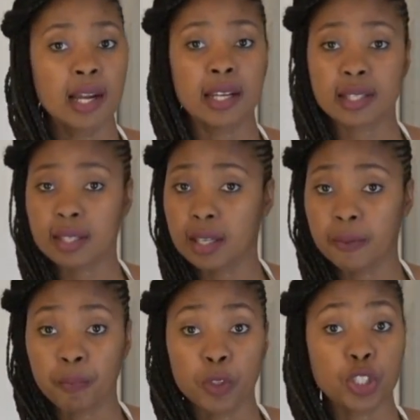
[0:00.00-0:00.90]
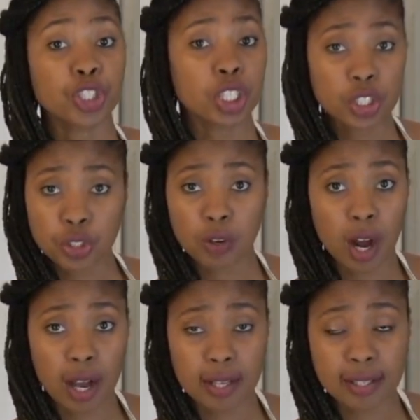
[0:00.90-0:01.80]
listen, cheese
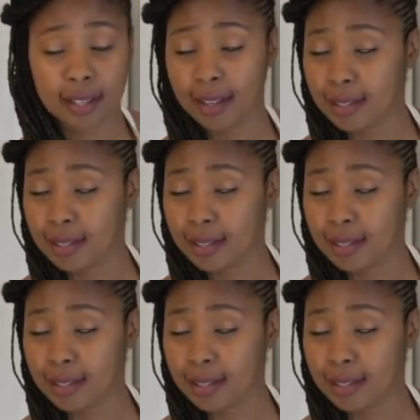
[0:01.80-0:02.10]
straws